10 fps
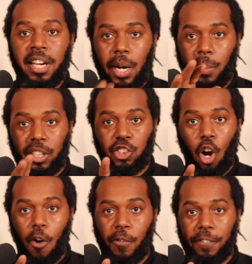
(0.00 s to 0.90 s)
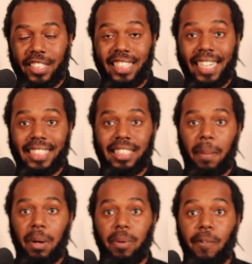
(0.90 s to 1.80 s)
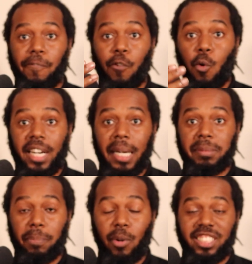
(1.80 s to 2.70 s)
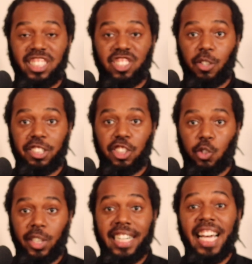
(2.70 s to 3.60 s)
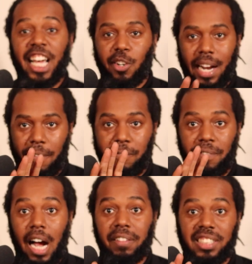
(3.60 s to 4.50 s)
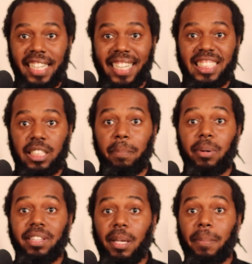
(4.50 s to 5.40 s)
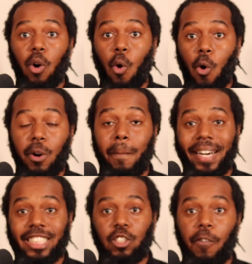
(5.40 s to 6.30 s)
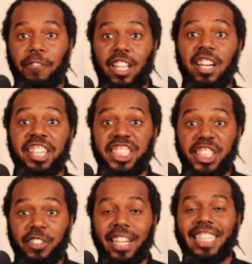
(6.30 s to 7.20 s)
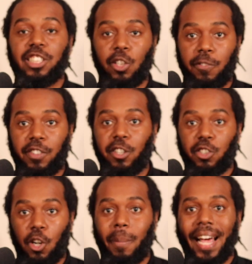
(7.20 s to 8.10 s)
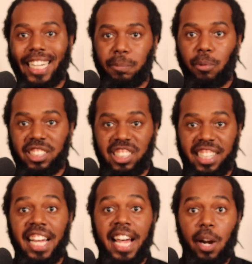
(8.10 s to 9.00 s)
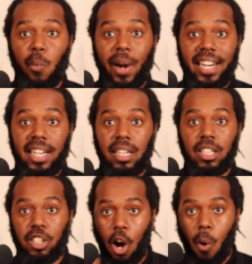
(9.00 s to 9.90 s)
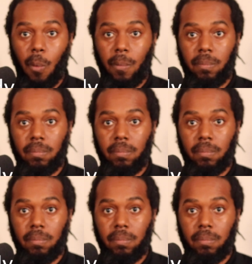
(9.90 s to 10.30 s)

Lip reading: Now we're going to start off with a test. I'm going to put 4 names of presidents on the screen. You're going to have 5 seconds to put them in order based off the year they served their term as president. And ready, go.